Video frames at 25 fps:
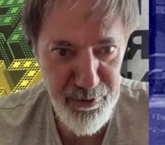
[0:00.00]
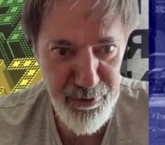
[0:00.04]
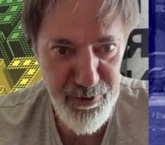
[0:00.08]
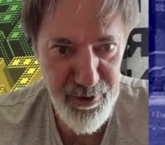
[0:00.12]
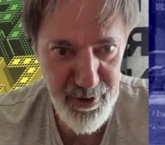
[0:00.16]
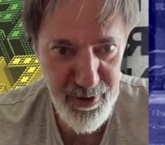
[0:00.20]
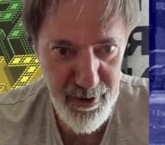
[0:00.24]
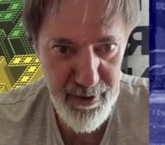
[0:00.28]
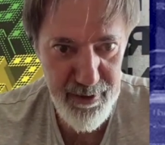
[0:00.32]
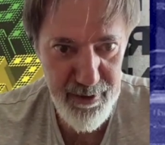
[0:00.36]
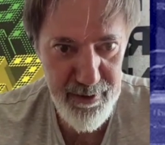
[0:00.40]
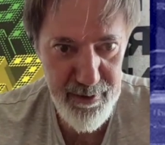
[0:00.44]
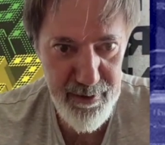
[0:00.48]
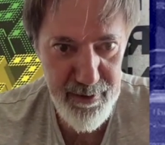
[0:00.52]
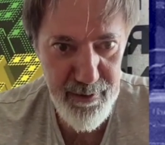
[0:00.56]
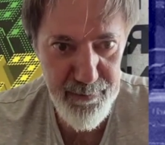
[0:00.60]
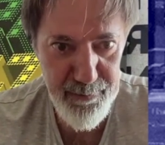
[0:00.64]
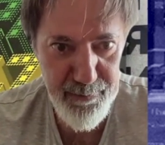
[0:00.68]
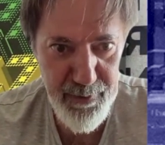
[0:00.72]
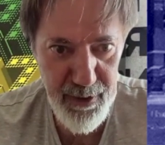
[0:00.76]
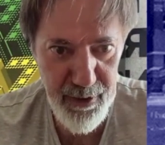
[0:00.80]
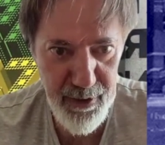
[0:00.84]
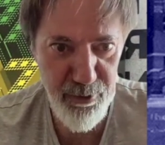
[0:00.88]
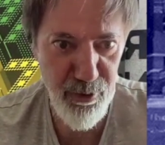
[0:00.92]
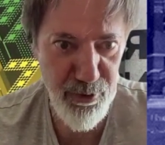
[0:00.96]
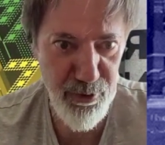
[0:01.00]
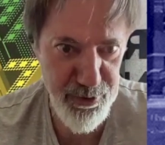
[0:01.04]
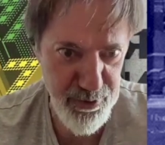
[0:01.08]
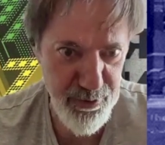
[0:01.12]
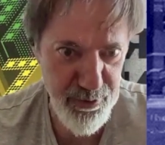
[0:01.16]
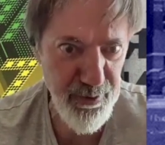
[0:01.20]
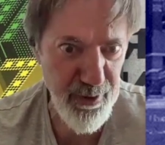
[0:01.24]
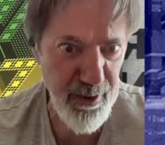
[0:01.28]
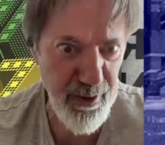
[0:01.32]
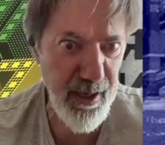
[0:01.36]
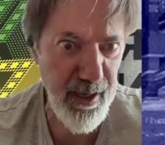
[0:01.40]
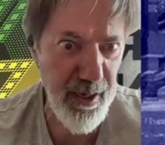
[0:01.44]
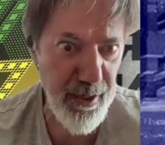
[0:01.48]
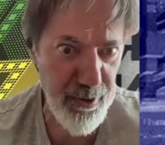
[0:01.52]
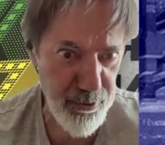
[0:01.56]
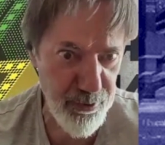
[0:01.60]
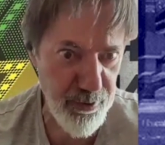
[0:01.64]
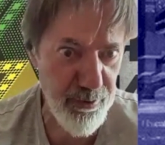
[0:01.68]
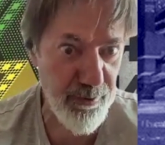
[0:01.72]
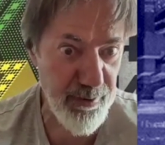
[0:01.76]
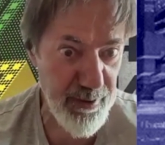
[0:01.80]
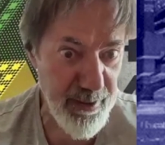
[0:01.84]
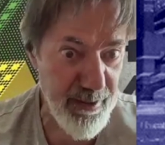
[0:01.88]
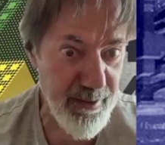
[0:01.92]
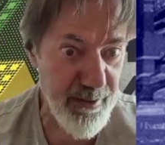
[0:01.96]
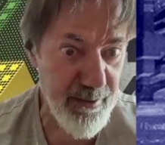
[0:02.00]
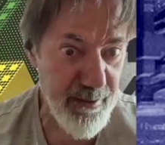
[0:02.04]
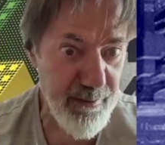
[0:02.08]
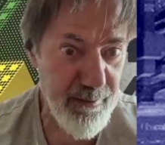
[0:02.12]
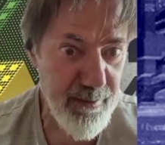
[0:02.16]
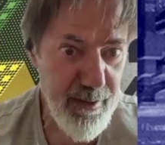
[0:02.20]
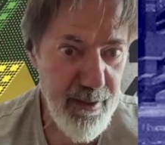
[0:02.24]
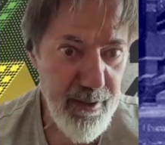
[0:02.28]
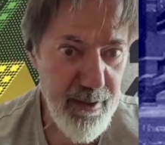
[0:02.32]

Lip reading: trust and also rely on their